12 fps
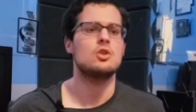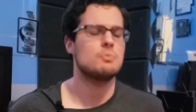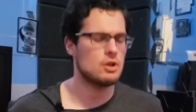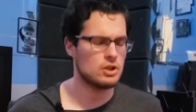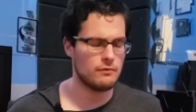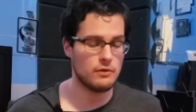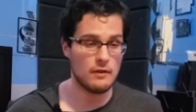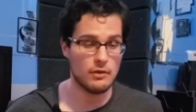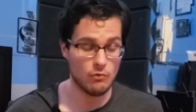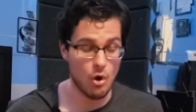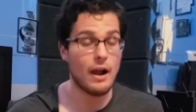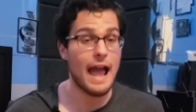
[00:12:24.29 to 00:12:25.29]
especially if you have
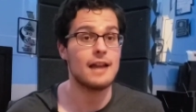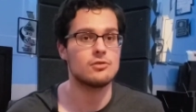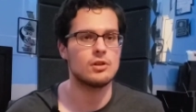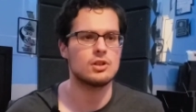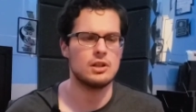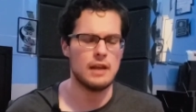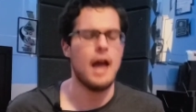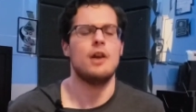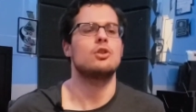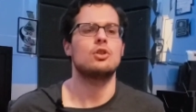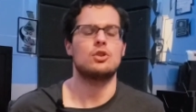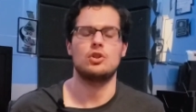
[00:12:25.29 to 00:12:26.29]
the wrong address, and now
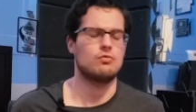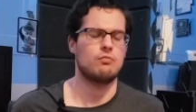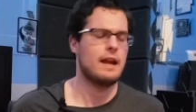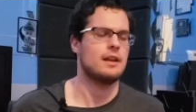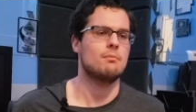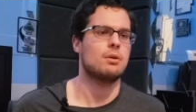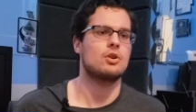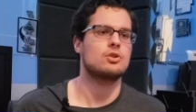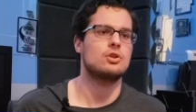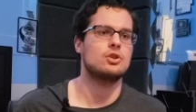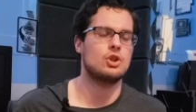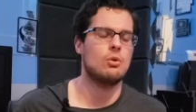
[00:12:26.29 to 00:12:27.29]
you're this random
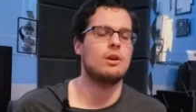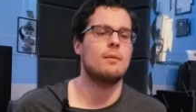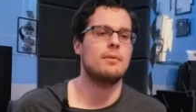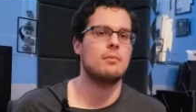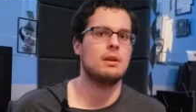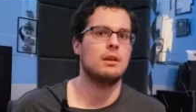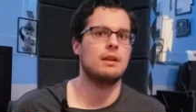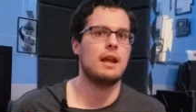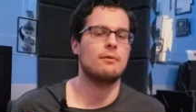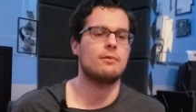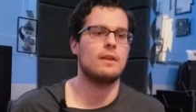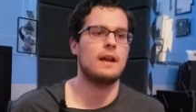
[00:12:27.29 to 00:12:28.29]
person showing up in the middle of the
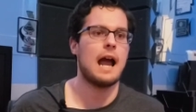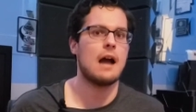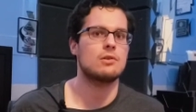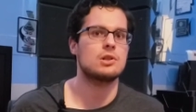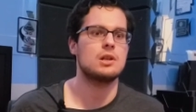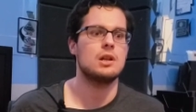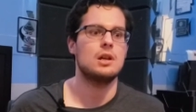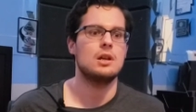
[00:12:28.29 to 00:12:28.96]
night in front of their house.